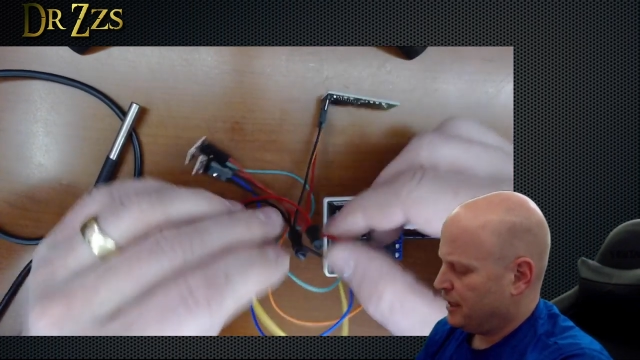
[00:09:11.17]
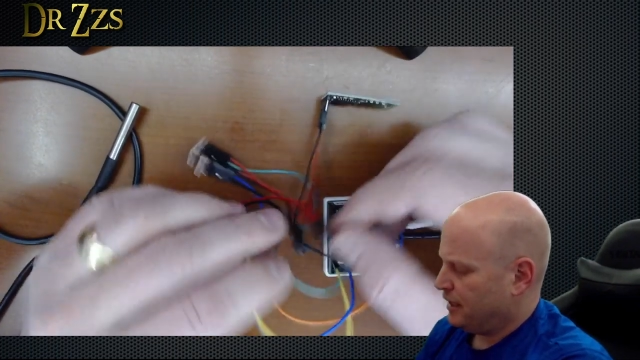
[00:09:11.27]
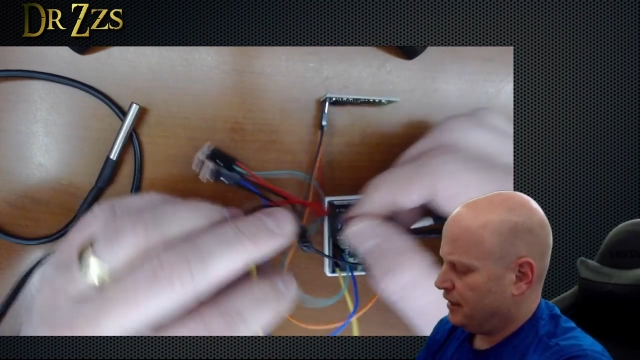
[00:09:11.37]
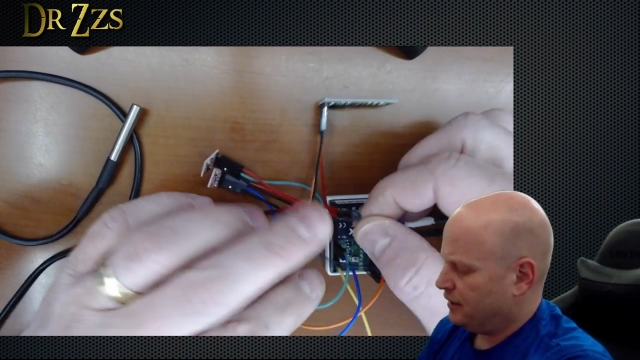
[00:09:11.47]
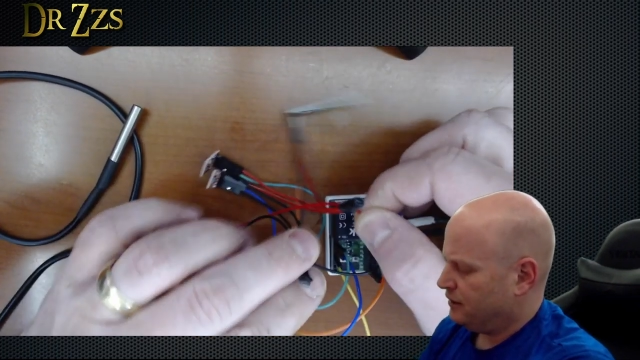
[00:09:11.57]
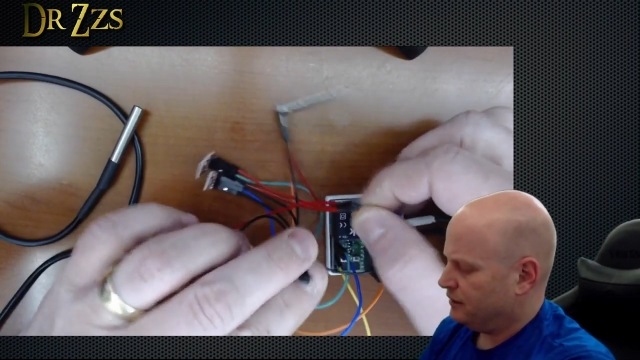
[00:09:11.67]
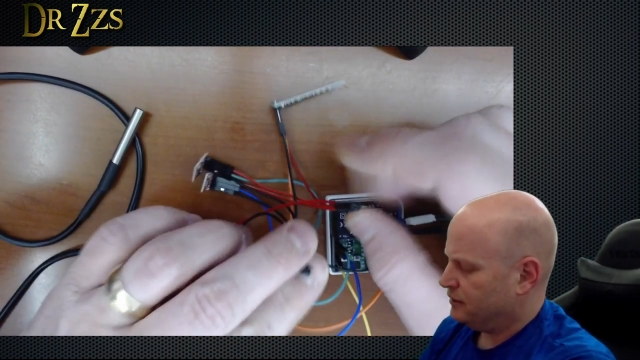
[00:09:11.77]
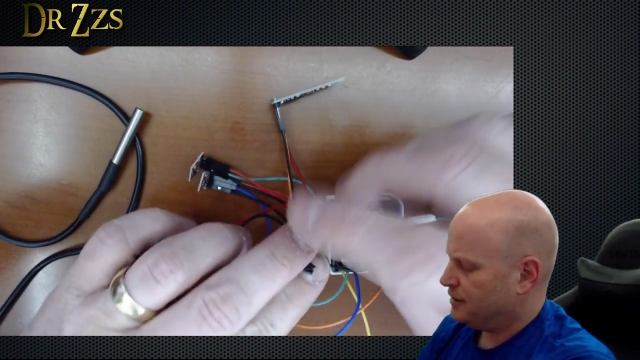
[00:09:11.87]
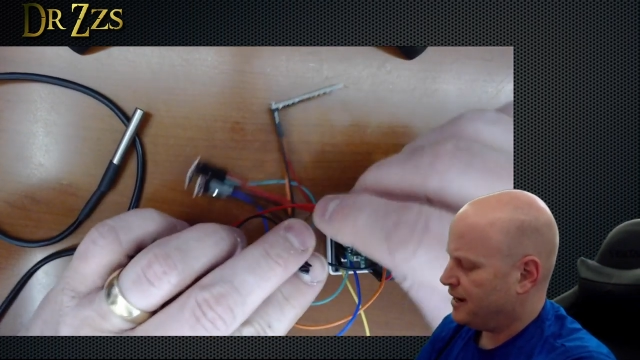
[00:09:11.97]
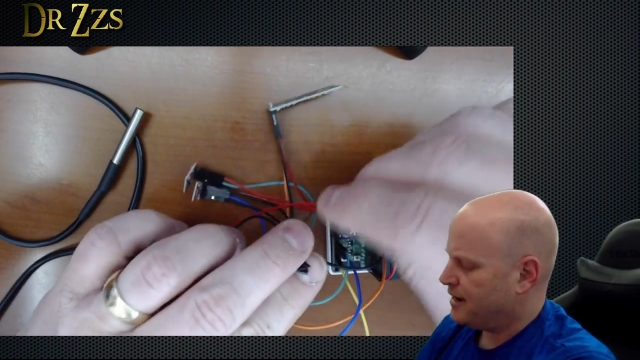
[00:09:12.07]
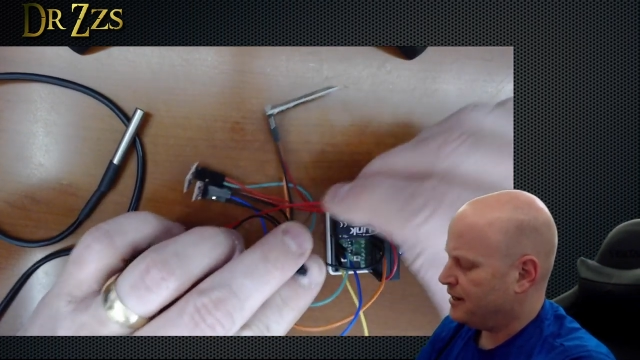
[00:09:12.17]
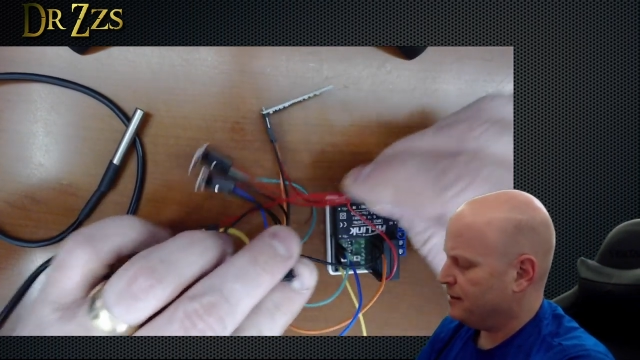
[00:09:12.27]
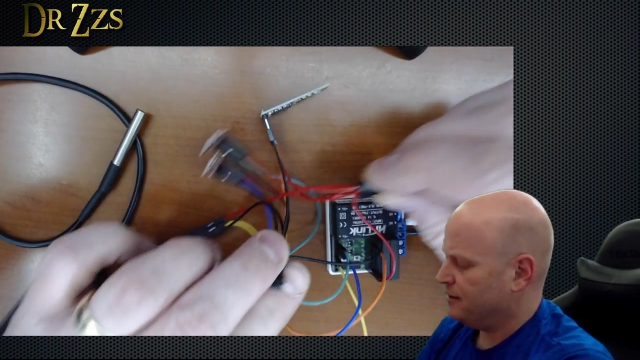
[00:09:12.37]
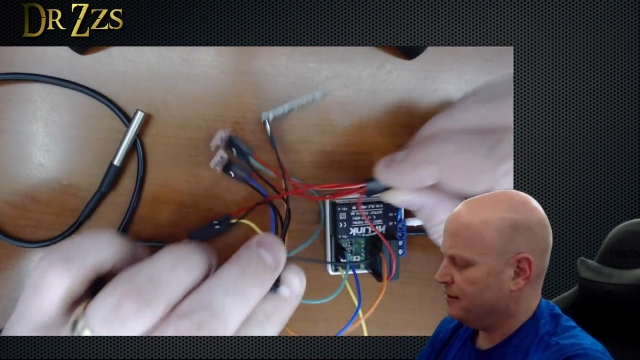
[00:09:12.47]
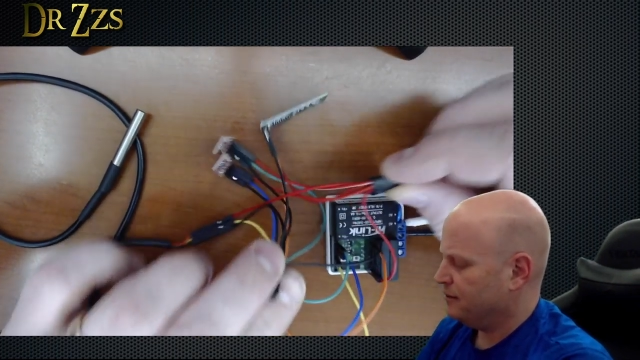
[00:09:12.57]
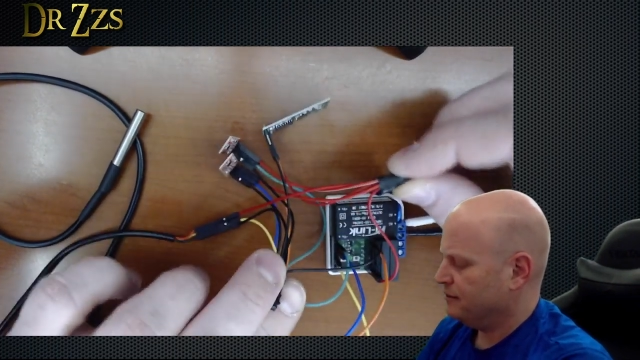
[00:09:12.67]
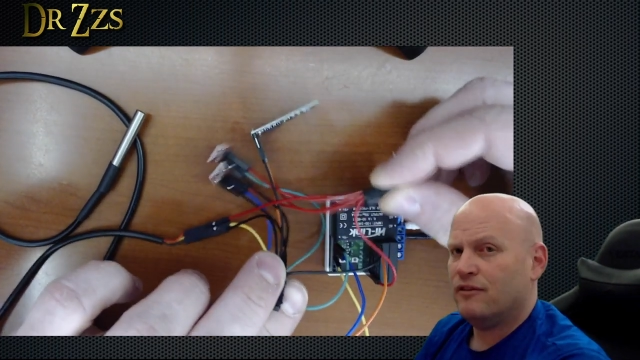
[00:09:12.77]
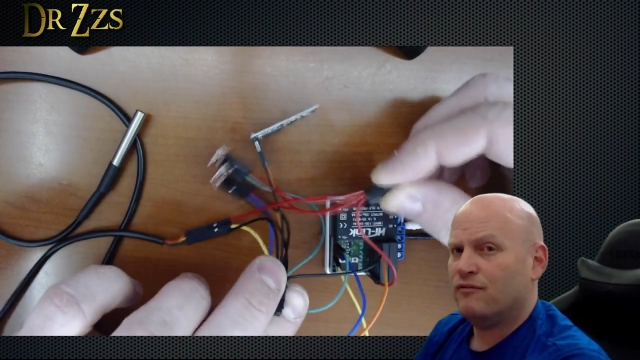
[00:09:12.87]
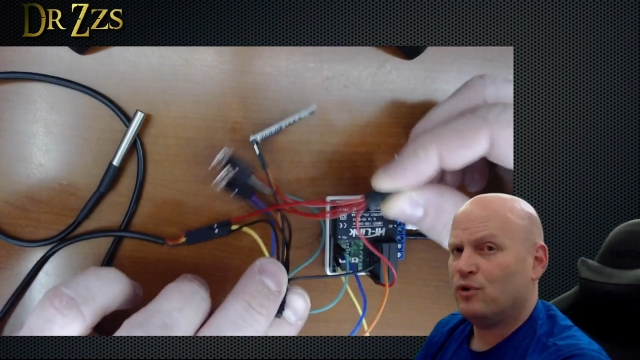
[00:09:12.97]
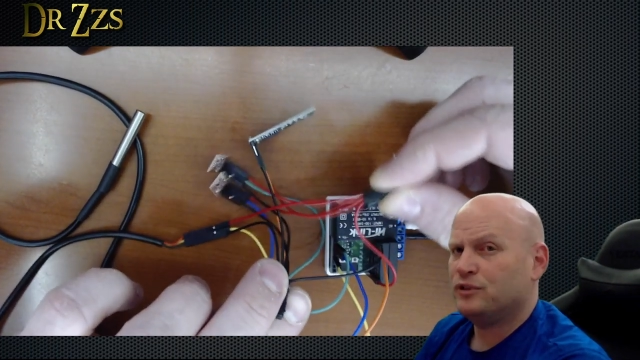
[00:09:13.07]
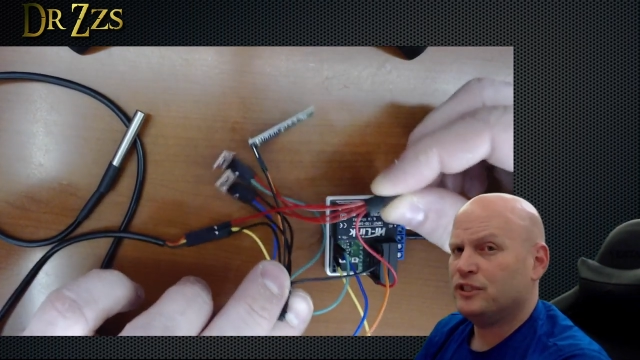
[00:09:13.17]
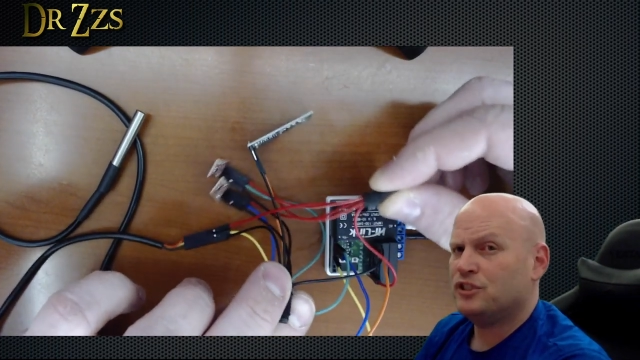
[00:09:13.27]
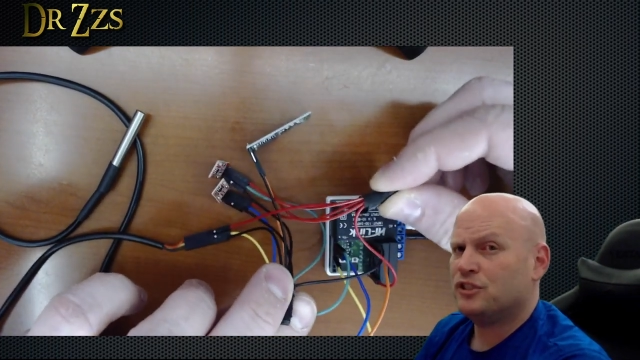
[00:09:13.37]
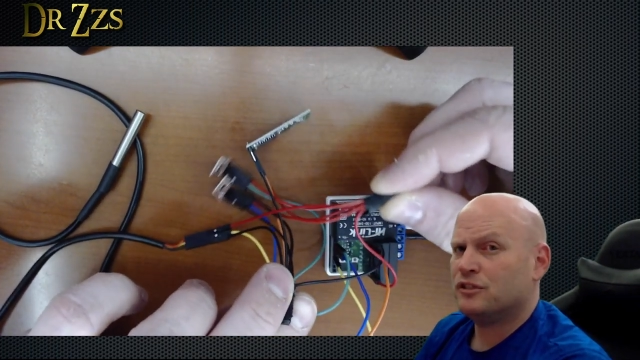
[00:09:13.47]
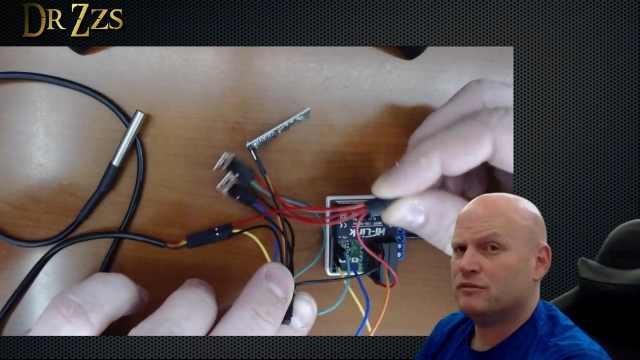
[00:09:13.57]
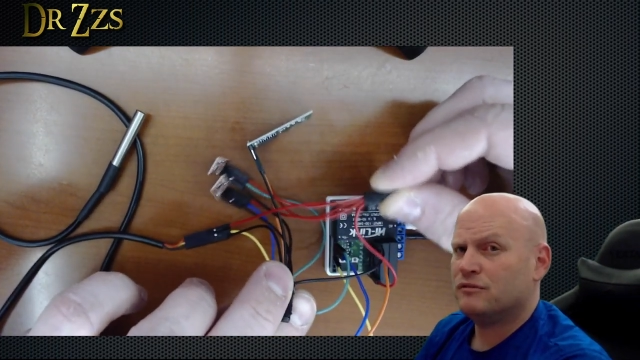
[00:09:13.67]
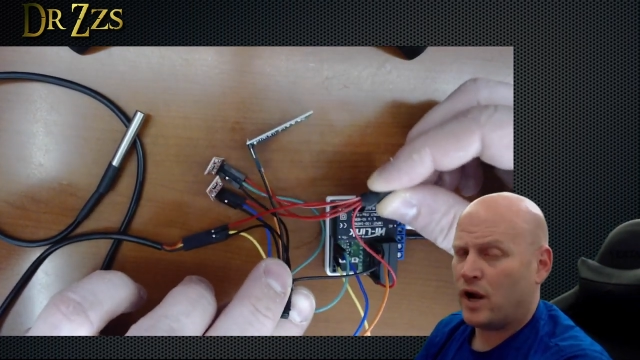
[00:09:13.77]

and tie the voltage